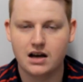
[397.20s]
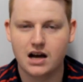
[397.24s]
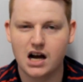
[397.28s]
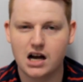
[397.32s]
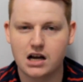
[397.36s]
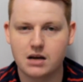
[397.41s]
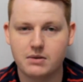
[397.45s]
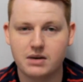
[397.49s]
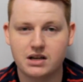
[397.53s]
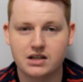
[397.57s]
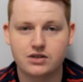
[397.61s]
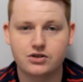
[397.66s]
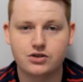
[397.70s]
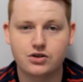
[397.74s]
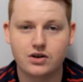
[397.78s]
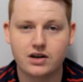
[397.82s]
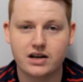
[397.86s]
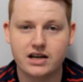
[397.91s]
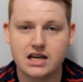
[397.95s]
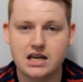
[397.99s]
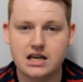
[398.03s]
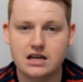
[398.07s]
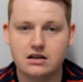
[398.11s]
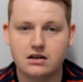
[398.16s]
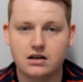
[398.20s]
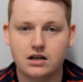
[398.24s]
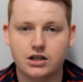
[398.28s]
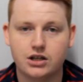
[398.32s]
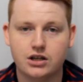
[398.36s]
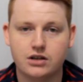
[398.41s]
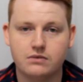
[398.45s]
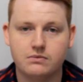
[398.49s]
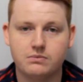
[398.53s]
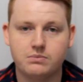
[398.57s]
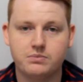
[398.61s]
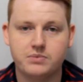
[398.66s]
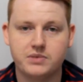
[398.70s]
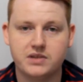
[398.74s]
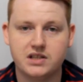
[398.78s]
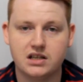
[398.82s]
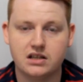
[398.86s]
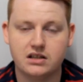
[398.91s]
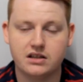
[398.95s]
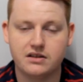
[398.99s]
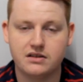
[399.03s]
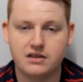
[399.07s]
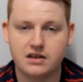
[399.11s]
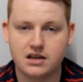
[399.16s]
Hanging out to dry here, I don't
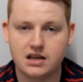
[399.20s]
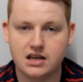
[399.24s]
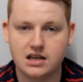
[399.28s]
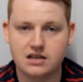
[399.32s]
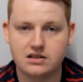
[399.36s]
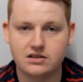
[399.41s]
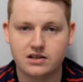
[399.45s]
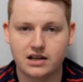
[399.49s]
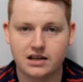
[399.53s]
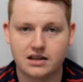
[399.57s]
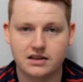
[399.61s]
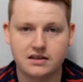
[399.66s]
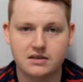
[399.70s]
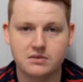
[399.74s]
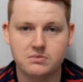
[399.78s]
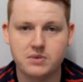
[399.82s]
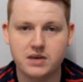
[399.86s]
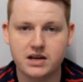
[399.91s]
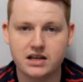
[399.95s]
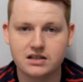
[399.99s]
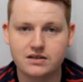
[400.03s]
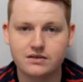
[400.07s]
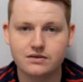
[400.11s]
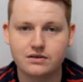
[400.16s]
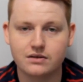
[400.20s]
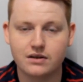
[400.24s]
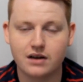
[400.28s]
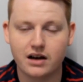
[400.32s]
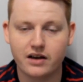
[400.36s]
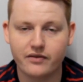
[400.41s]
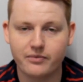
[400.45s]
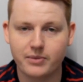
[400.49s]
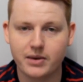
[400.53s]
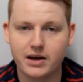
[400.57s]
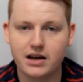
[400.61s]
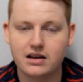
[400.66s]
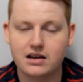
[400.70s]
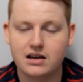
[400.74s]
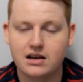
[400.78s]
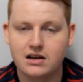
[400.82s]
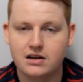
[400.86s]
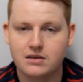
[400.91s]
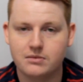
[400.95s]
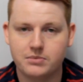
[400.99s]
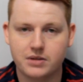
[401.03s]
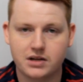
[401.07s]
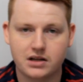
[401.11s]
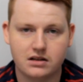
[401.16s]
particularly think he's like the best halfback,
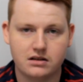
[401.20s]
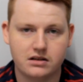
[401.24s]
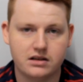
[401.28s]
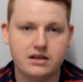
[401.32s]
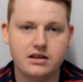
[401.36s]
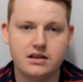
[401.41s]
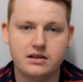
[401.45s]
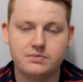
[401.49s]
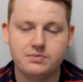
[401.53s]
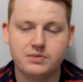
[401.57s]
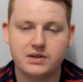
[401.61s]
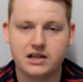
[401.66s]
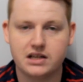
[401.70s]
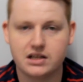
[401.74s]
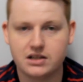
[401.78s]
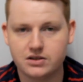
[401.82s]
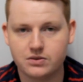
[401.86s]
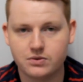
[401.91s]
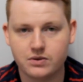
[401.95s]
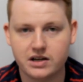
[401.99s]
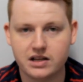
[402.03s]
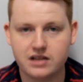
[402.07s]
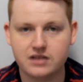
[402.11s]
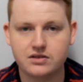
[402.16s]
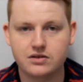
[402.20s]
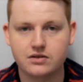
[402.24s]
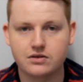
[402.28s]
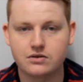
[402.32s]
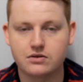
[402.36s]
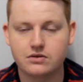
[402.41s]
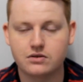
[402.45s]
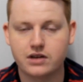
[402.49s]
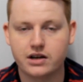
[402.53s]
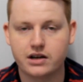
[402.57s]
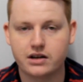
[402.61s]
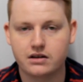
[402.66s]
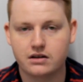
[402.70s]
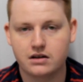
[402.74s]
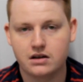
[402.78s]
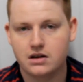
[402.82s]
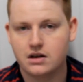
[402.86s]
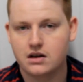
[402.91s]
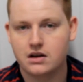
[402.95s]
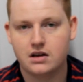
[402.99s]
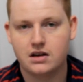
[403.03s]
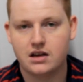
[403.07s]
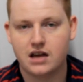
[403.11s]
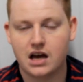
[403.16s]
but he's bloody 22. Like,
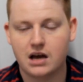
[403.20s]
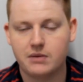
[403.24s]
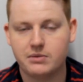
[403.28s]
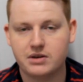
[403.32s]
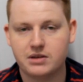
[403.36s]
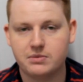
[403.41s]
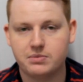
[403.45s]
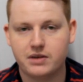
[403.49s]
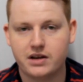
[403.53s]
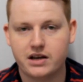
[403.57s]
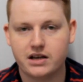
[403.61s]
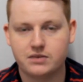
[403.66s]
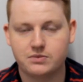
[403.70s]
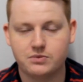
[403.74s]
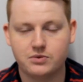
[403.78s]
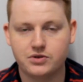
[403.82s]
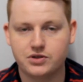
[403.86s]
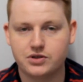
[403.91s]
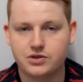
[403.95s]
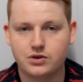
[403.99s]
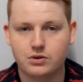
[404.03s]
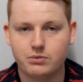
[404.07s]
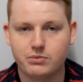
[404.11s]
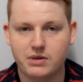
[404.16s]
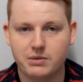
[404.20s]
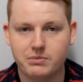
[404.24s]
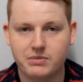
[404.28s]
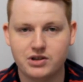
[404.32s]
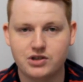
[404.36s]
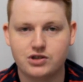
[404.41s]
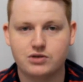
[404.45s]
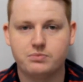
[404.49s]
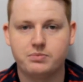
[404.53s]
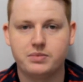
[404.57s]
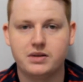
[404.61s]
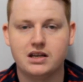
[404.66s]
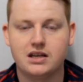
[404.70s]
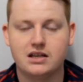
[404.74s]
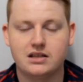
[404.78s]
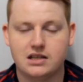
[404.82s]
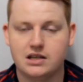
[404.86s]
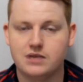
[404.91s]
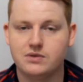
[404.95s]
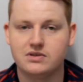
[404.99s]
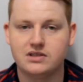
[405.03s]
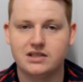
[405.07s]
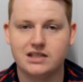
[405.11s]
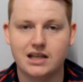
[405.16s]
how many players? We are just talking about Mitchell Pearce.
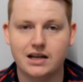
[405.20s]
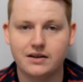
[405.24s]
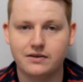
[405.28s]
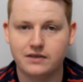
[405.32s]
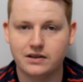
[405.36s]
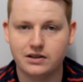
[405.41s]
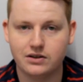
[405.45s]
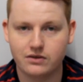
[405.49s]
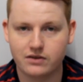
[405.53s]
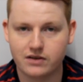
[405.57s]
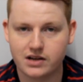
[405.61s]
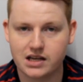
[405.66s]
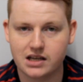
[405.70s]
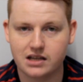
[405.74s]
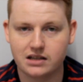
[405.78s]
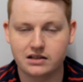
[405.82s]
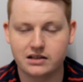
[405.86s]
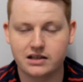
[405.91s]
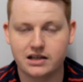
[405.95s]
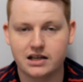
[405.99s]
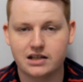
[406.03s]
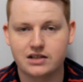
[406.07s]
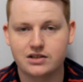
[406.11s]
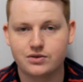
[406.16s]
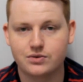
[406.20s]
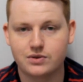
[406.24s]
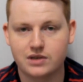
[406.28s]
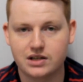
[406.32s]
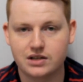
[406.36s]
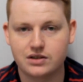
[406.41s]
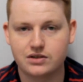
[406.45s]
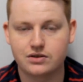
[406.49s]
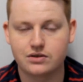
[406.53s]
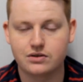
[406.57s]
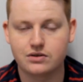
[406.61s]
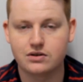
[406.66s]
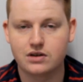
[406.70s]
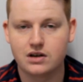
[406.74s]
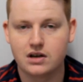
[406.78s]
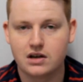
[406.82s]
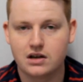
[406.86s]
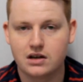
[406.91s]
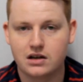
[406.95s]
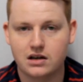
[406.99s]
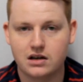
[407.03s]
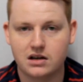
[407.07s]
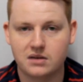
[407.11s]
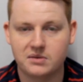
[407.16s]
He was definitely not killing it at 22,
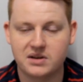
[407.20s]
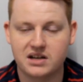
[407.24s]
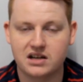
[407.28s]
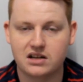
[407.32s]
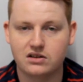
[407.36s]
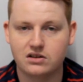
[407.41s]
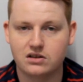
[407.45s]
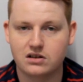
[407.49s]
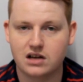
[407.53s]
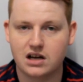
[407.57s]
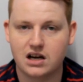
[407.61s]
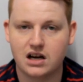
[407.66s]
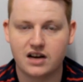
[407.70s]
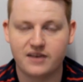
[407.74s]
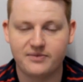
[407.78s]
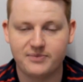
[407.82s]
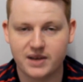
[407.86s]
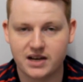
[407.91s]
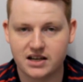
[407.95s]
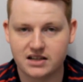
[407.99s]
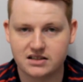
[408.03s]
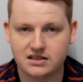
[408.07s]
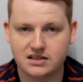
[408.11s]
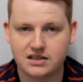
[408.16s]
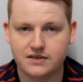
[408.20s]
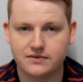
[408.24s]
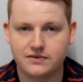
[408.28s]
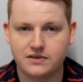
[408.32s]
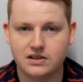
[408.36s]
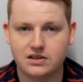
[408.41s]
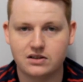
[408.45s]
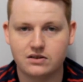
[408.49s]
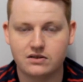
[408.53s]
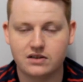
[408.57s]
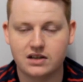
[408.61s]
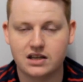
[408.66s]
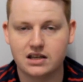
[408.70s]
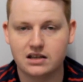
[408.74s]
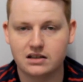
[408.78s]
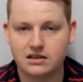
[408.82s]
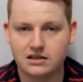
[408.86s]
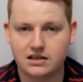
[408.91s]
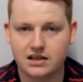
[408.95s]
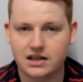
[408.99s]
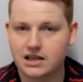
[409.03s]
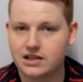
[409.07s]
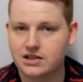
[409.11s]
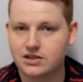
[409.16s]
um, and a lot of halfbacks are definitely not
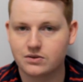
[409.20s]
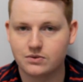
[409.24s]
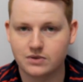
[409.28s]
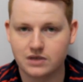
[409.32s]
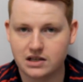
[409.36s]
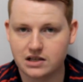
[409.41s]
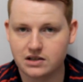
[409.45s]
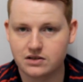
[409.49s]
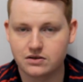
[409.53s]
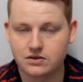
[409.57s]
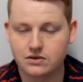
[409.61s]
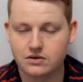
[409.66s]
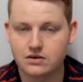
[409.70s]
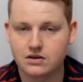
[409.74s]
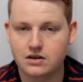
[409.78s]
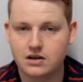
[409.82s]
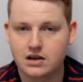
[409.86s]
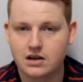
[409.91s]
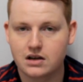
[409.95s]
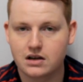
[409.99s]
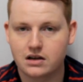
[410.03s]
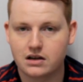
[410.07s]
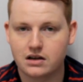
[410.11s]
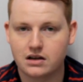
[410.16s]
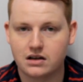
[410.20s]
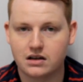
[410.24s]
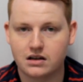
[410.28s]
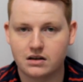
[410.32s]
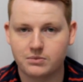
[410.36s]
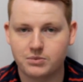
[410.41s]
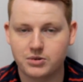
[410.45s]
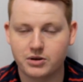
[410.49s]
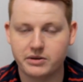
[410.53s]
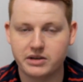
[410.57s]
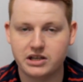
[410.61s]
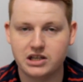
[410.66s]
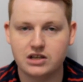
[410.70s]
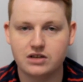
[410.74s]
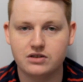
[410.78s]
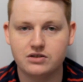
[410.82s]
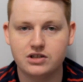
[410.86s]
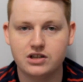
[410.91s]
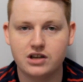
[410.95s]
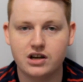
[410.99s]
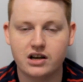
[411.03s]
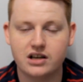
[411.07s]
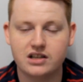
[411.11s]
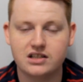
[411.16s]
killing it at 22. Uh, probably your,
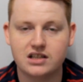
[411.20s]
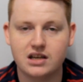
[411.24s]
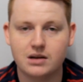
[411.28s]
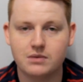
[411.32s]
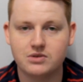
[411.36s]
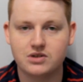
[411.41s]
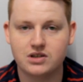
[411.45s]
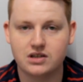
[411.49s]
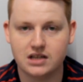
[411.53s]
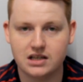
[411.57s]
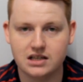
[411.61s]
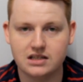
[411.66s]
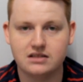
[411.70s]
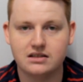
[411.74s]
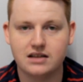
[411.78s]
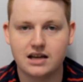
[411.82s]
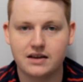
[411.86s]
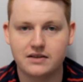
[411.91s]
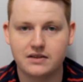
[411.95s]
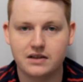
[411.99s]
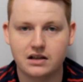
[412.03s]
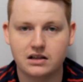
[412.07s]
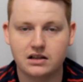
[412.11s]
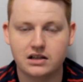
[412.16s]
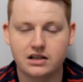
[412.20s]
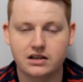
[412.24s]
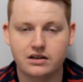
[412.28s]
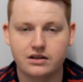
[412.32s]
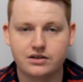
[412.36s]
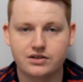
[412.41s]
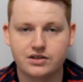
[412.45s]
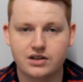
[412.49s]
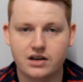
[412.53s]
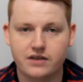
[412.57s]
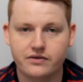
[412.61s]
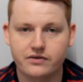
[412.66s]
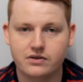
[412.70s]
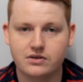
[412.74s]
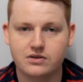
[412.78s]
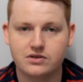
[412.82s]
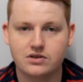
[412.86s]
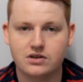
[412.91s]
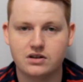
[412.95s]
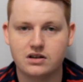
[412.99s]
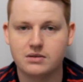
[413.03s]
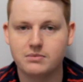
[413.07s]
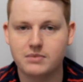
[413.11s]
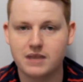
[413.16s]
your, exception is Nathan Cleary. So
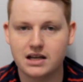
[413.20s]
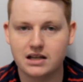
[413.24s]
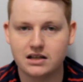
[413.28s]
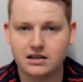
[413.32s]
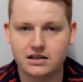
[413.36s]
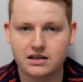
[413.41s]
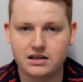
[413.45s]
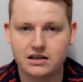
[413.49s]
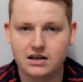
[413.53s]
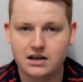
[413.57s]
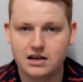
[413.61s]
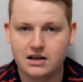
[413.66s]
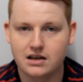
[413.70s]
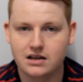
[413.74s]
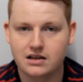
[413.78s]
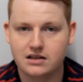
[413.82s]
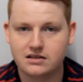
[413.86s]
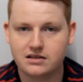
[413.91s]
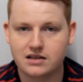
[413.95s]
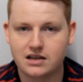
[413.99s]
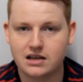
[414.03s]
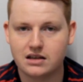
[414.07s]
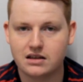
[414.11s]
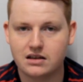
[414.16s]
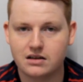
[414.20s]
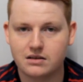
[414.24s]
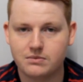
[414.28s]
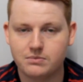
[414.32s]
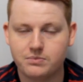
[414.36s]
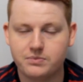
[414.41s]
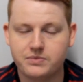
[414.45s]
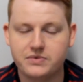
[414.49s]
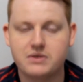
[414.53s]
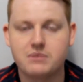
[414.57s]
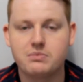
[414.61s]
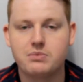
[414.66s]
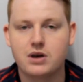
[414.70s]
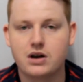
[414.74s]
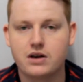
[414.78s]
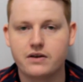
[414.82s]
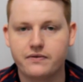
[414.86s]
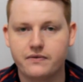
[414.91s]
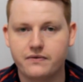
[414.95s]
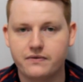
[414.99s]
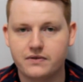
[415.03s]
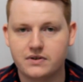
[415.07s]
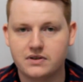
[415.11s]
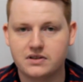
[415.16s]
everyone's going to immediately see that they're
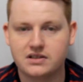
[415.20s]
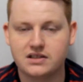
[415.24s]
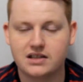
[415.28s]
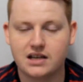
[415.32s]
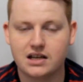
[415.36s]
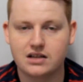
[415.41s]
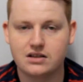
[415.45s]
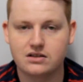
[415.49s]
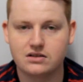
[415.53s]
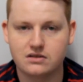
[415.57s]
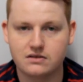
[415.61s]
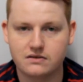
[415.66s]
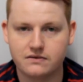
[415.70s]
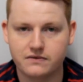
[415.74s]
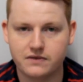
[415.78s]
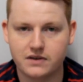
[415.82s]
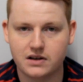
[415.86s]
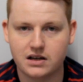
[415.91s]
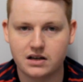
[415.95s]
both sons of.